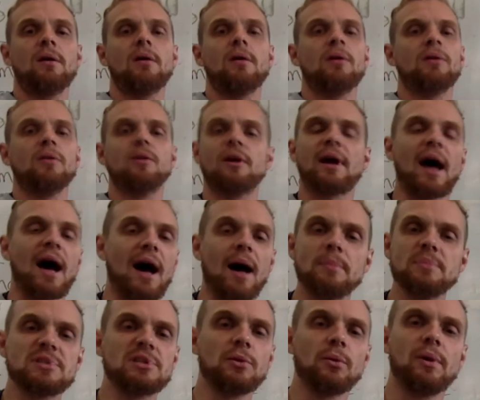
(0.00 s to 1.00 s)
The
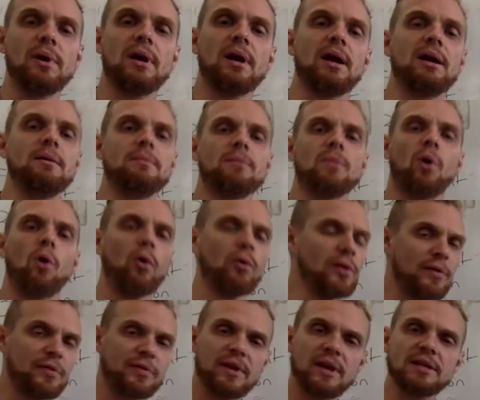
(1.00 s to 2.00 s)
carbs that we eat, all
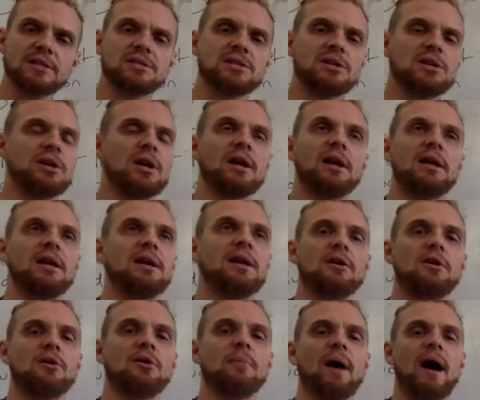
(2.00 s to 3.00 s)
the things that you're going to
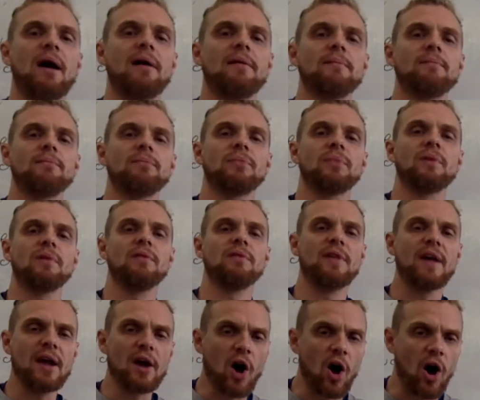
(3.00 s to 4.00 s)
hear about,
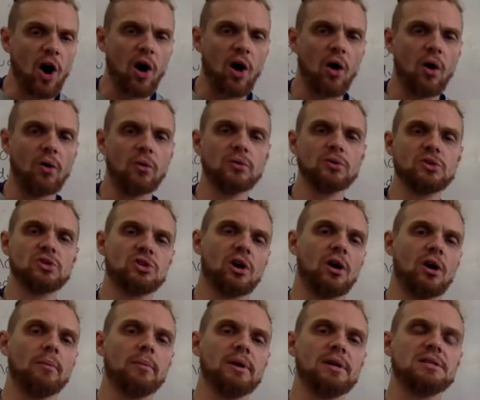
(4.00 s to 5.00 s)
their whole
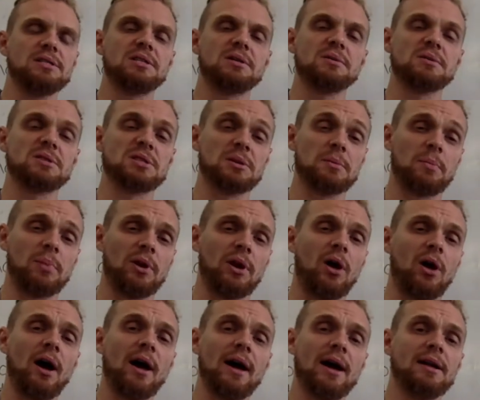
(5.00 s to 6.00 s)
job is to
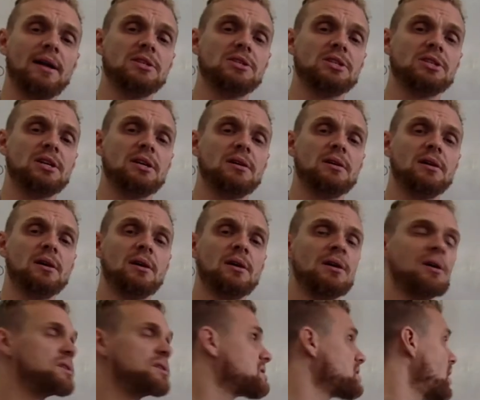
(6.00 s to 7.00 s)
supply energy
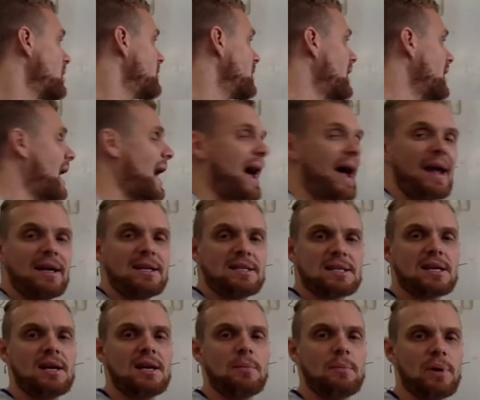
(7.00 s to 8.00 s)
so that
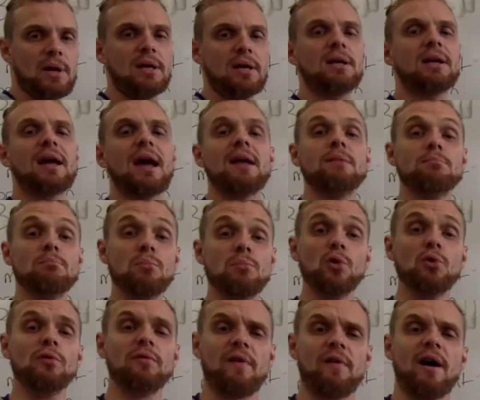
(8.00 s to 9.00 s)
ATP can
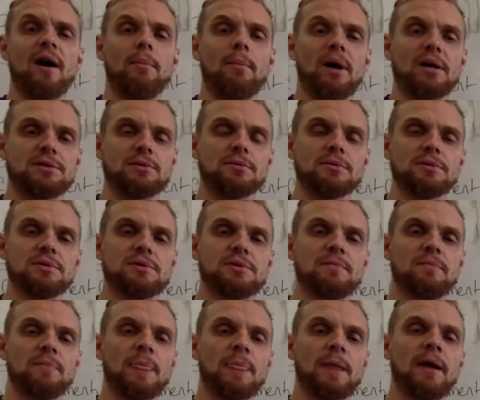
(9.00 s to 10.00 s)
move our muscles.
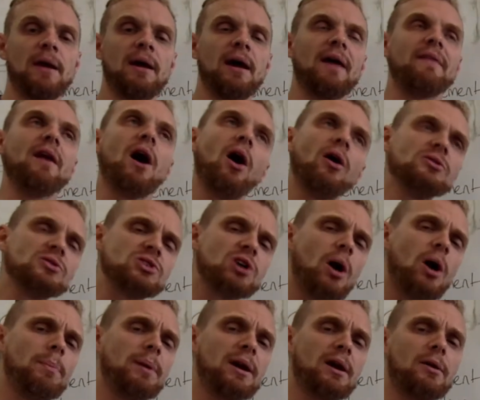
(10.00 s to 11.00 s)
And the whole
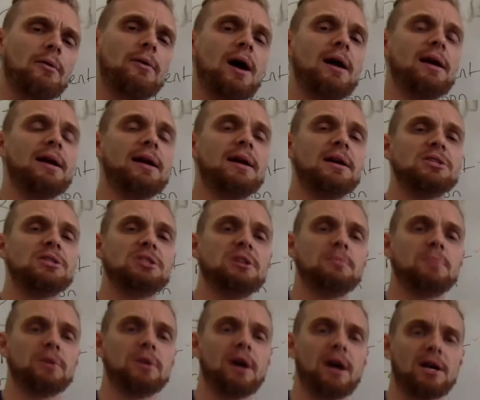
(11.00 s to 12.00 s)
topic around energy
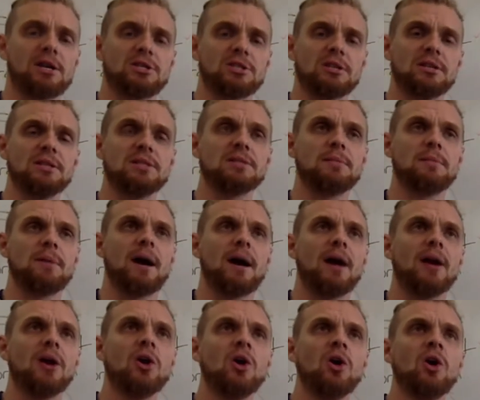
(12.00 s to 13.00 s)
production is about
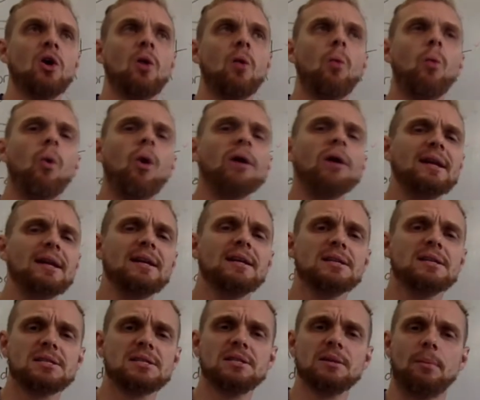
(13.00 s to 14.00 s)
what
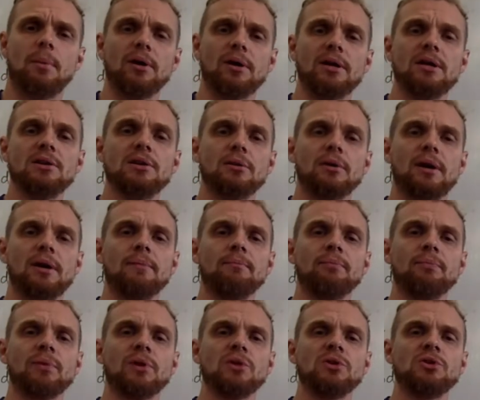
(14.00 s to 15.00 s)
is the body doing
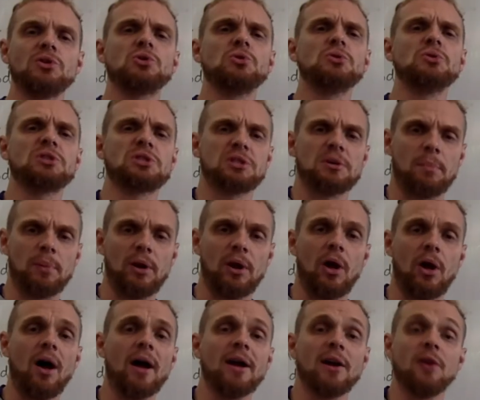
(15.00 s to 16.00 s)
to
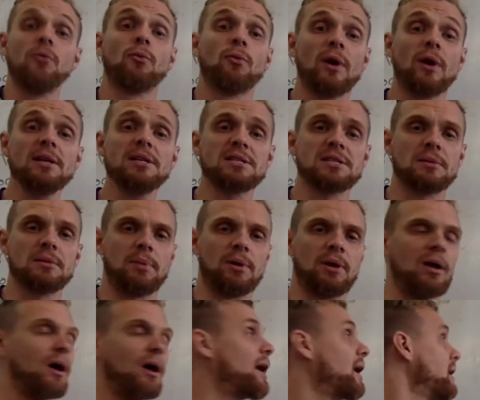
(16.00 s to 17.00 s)
supply and
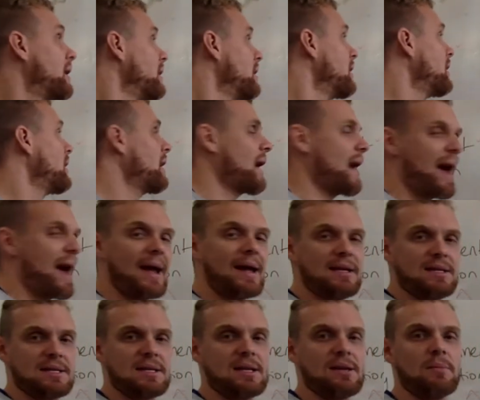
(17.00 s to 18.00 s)
resupply
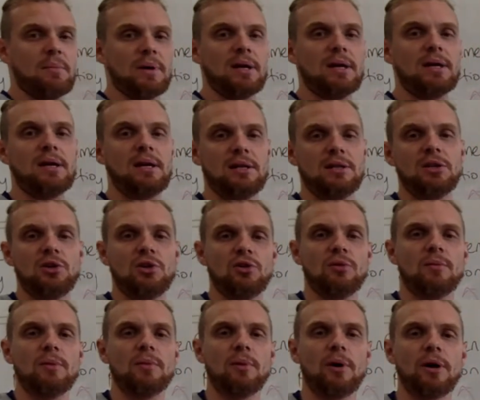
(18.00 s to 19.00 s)
ATP in the
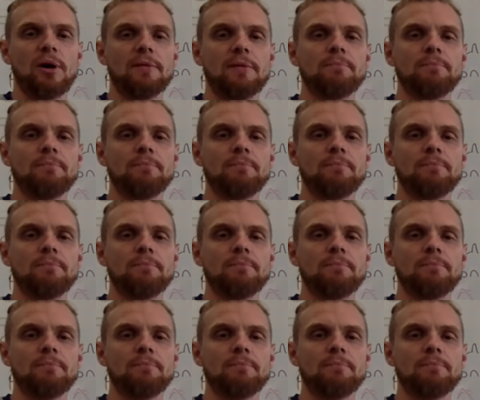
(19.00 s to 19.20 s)
human body.